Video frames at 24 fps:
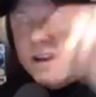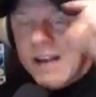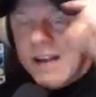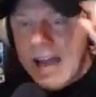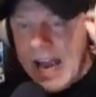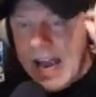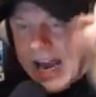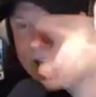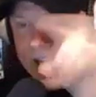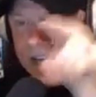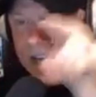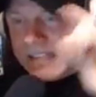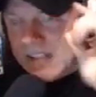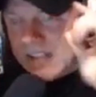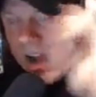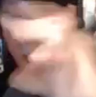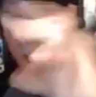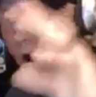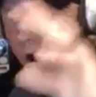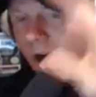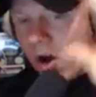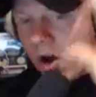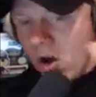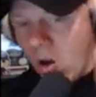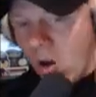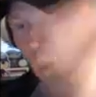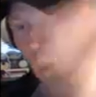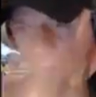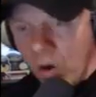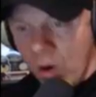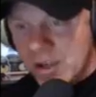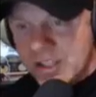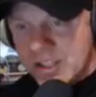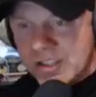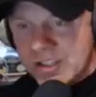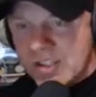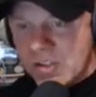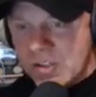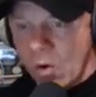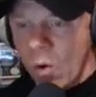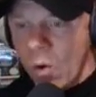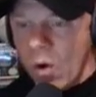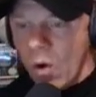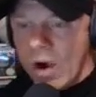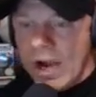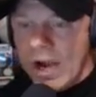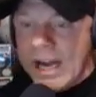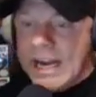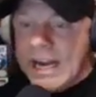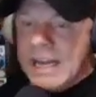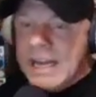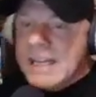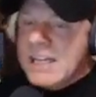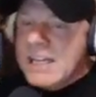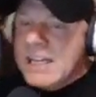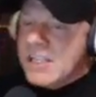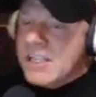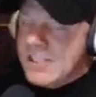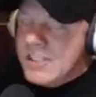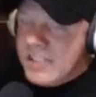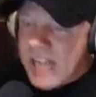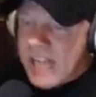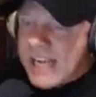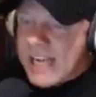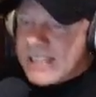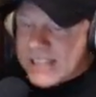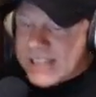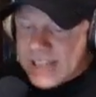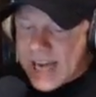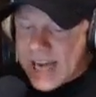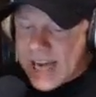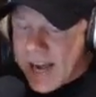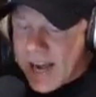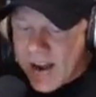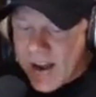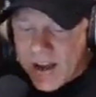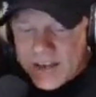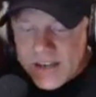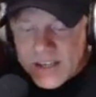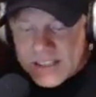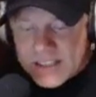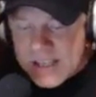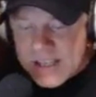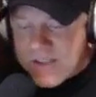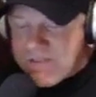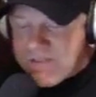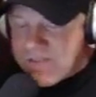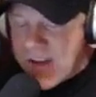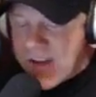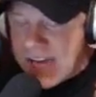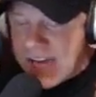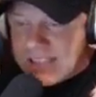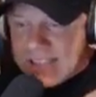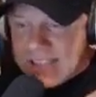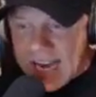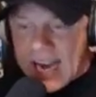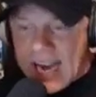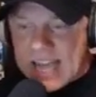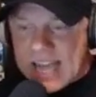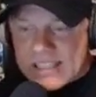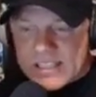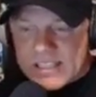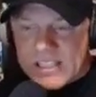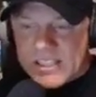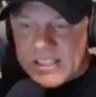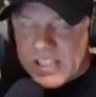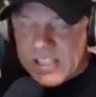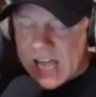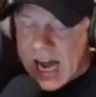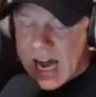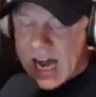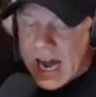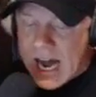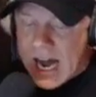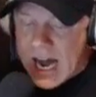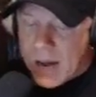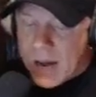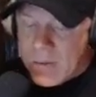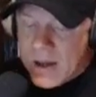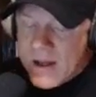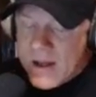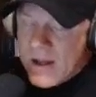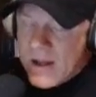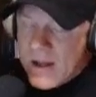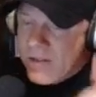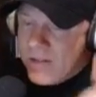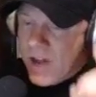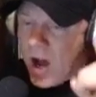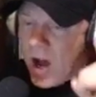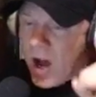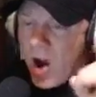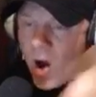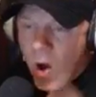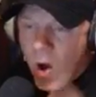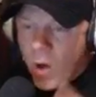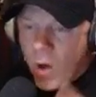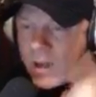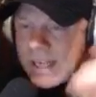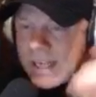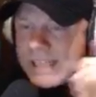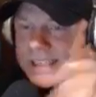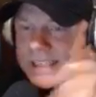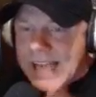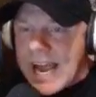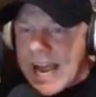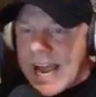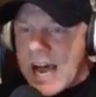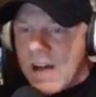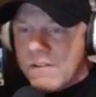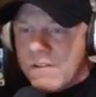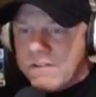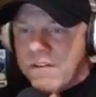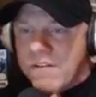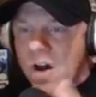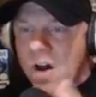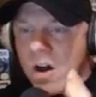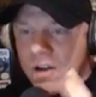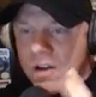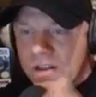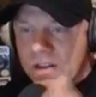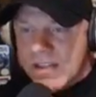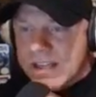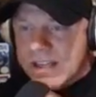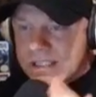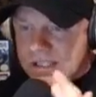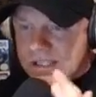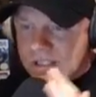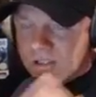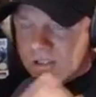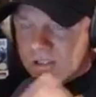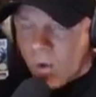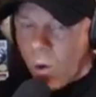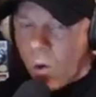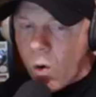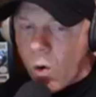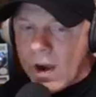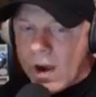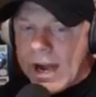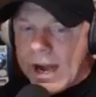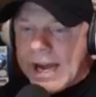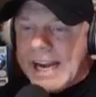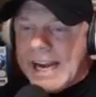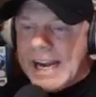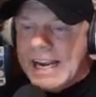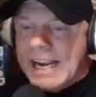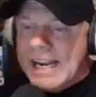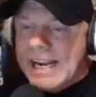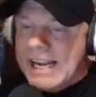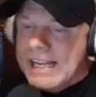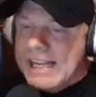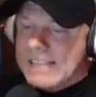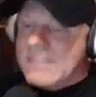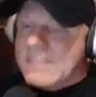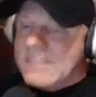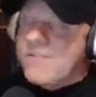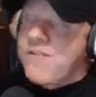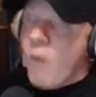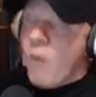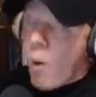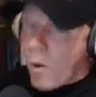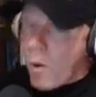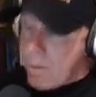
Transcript: as our origin story. Jason Aaron does a fantastic job. The only downfall to this story is for